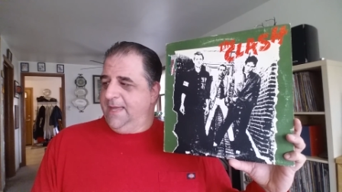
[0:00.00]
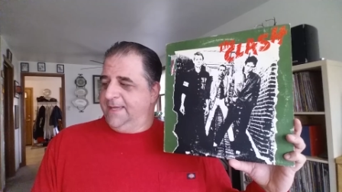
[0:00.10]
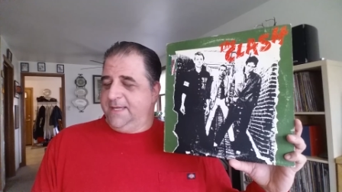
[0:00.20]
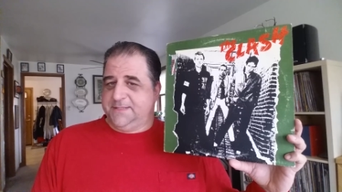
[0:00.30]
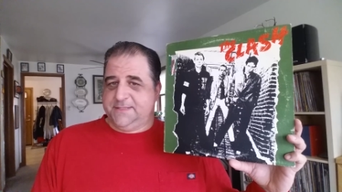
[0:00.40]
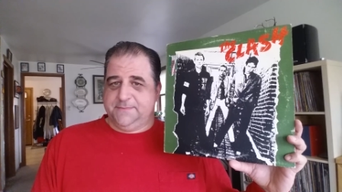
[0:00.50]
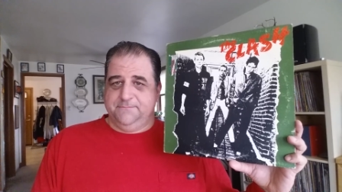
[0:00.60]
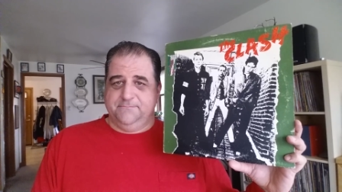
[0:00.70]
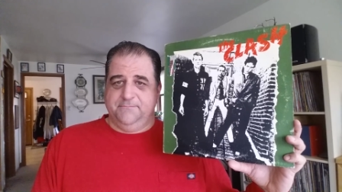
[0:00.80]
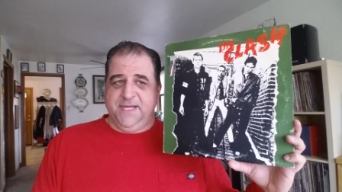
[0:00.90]
I guess,
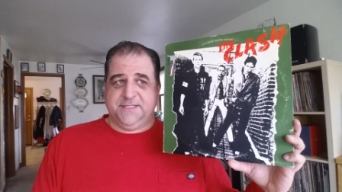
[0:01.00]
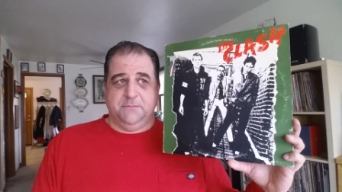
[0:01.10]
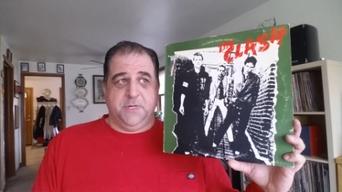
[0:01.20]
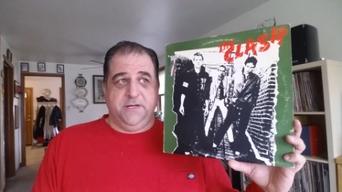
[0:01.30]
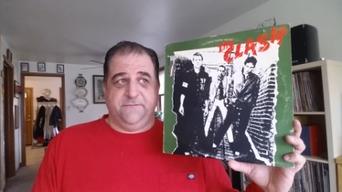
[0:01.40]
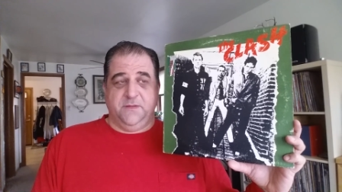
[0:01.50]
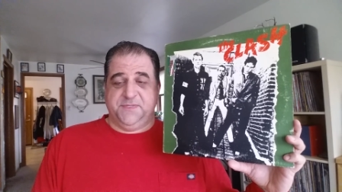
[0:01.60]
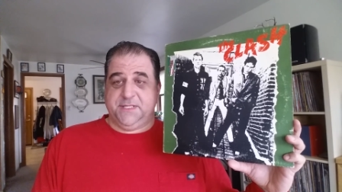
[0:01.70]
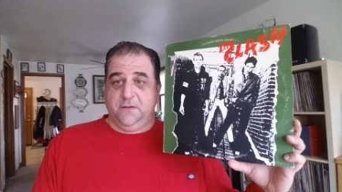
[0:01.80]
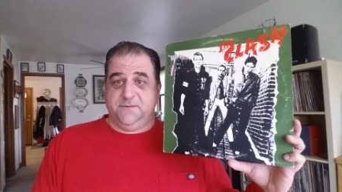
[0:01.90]
make some money for
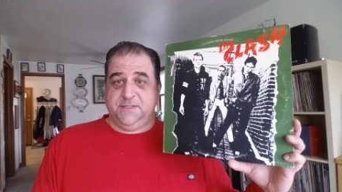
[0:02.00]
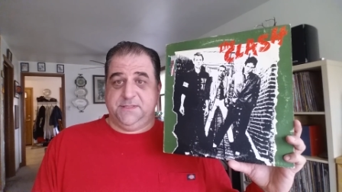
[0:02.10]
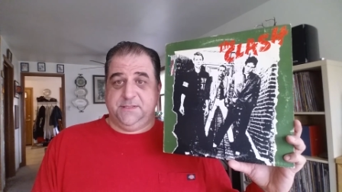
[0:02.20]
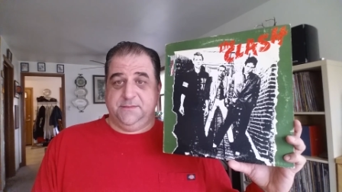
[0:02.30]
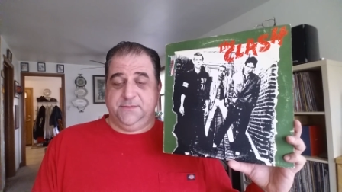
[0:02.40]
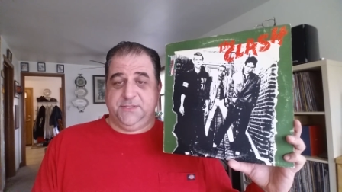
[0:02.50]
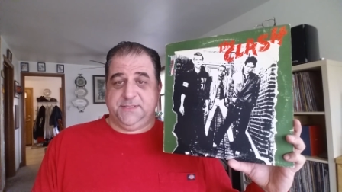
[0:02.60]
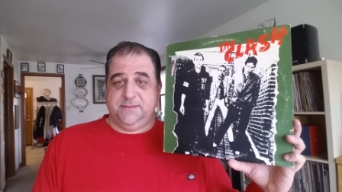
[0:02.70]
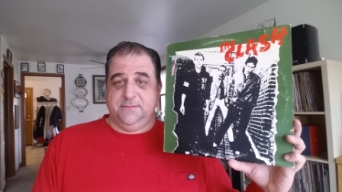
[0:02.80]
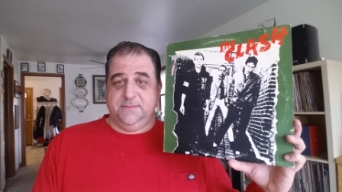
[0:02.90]
themselves is to
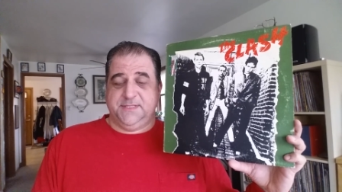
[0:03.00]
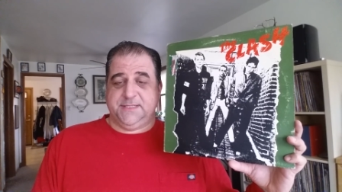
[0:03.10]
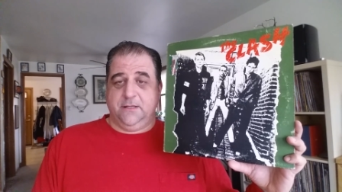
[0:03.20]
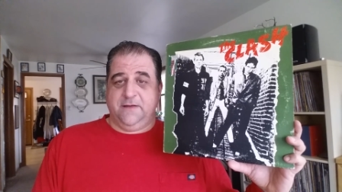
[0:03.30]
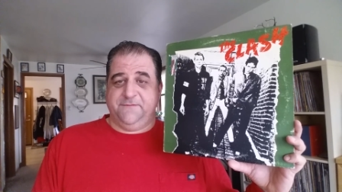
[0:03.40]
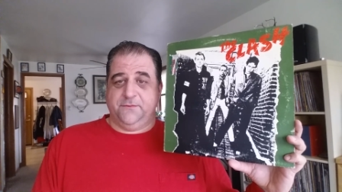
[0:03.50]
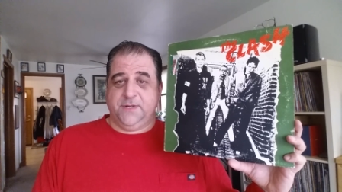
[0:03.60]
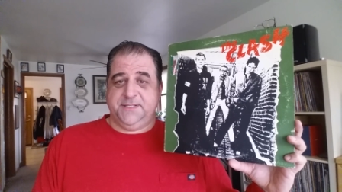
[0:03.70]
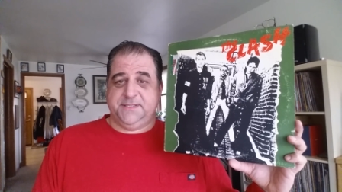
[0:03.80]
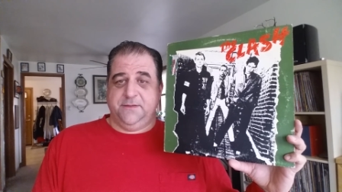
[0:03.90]
just sell off the
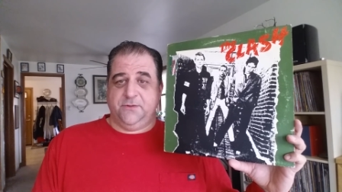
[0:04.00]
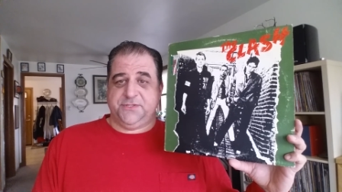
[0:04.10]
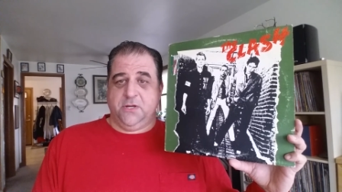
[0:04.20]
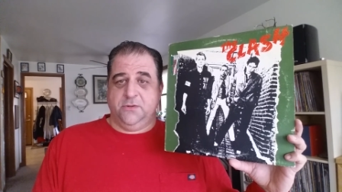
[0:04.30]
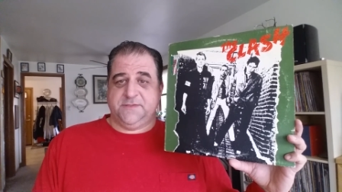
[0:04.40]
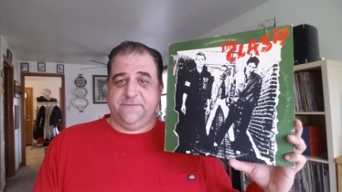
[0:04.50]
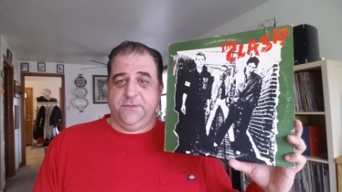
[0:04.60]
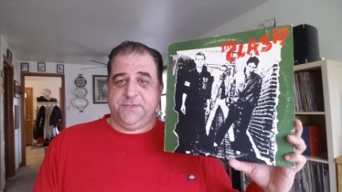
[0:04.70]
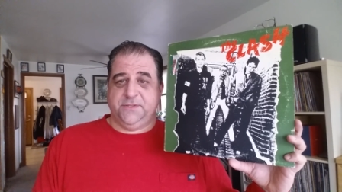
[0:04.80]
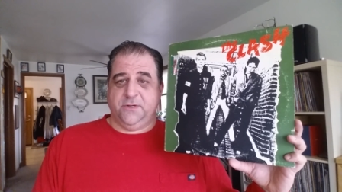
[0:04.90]
rights to their songs for
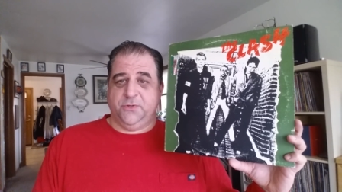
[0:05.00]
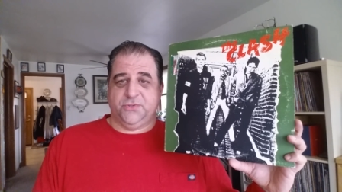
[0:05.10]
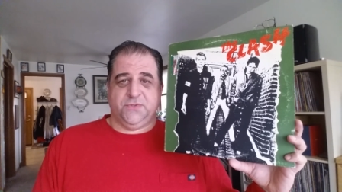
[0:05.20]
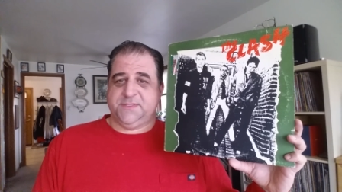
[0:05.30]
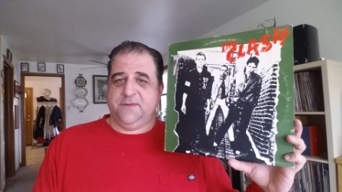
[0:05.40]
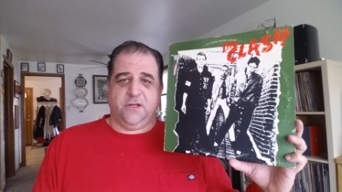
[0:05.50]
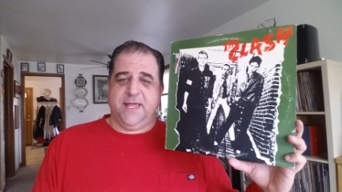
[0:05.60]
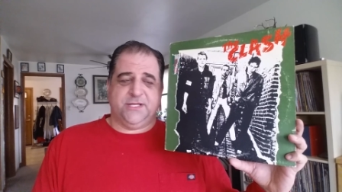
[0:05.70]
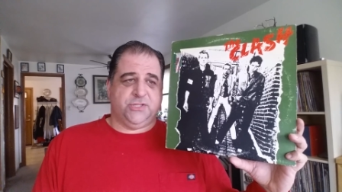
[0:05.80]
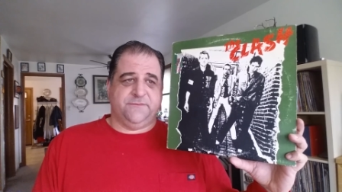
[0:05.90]
use in commercials, and The
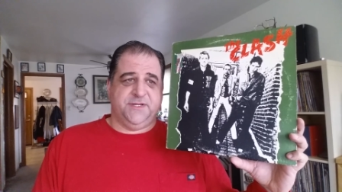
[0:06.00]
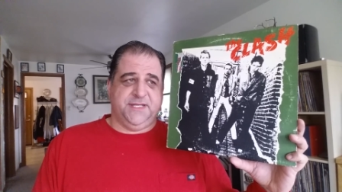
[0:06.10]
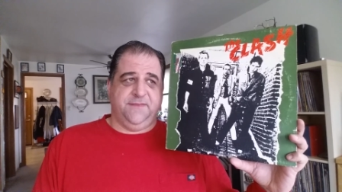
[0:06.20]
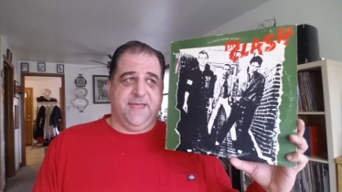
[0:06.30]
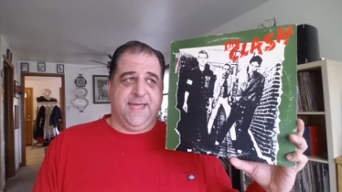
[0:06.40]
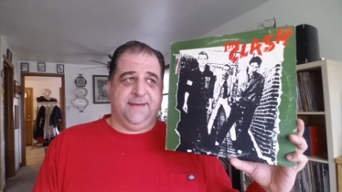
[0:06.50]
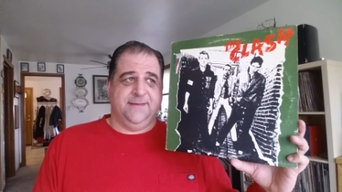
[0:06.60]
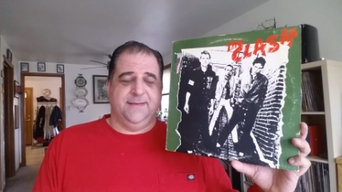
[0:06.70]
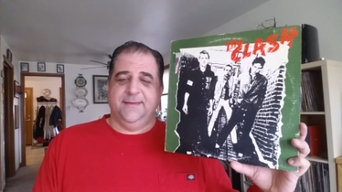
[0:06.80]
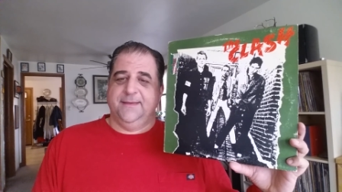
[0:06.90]
Clash never did
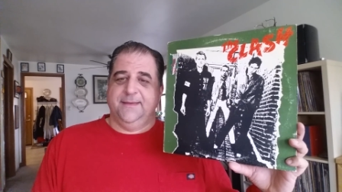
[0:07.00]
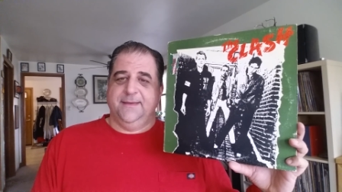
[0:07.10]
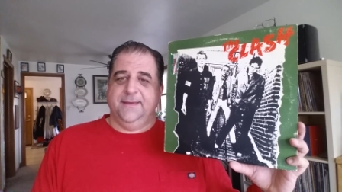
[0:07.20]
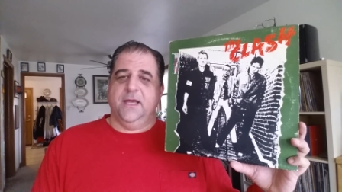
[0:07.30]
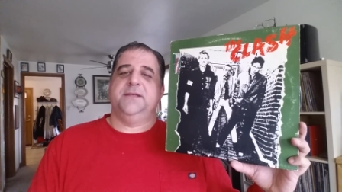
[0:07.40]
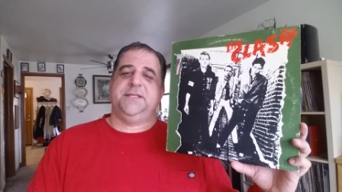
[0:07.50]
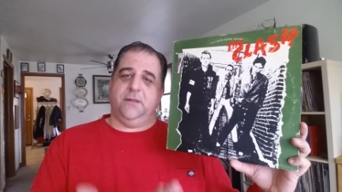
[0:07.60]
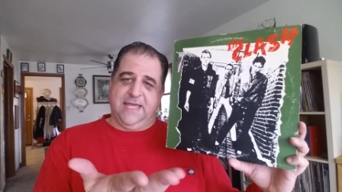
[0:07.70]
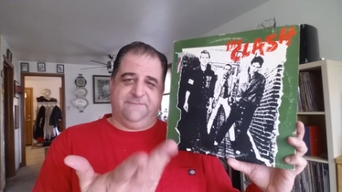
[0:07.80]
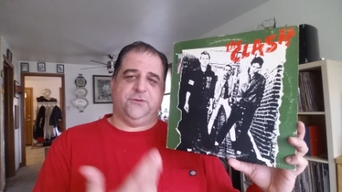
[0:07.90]
that
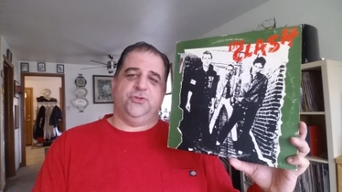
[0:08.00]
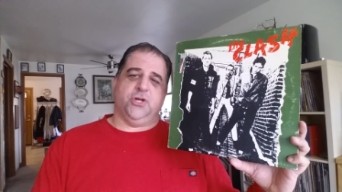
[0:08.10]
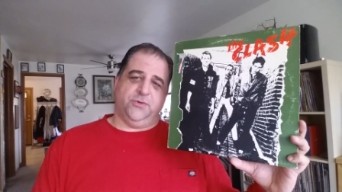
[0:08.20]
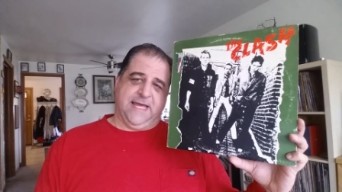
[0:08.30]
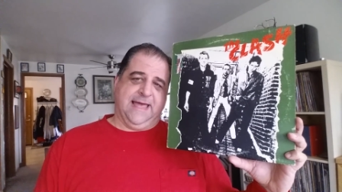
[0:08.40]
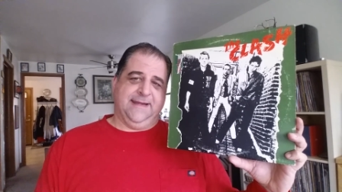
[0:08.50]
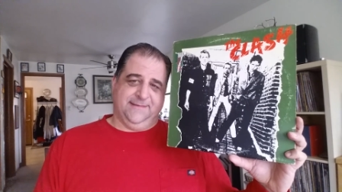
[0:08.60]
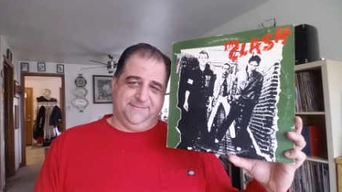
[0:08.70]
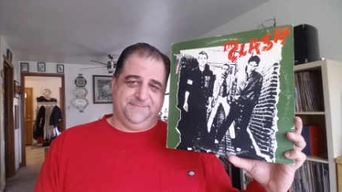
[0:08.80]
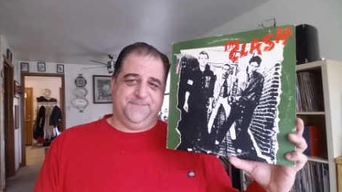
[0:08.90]
until after Joe died.